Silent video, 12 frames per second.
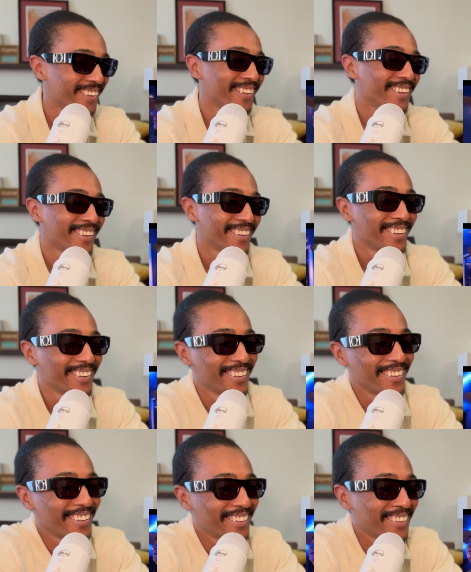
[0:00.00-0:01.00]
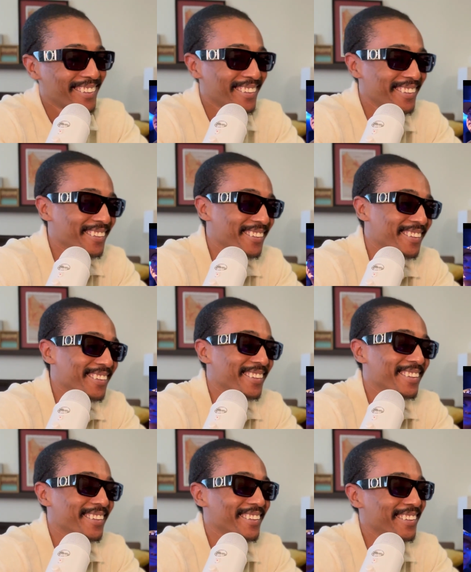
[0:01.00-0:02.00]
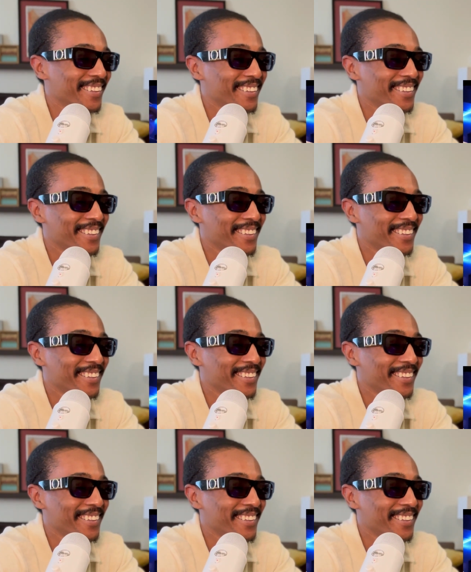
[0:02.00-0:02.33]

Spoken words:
Nothing is said.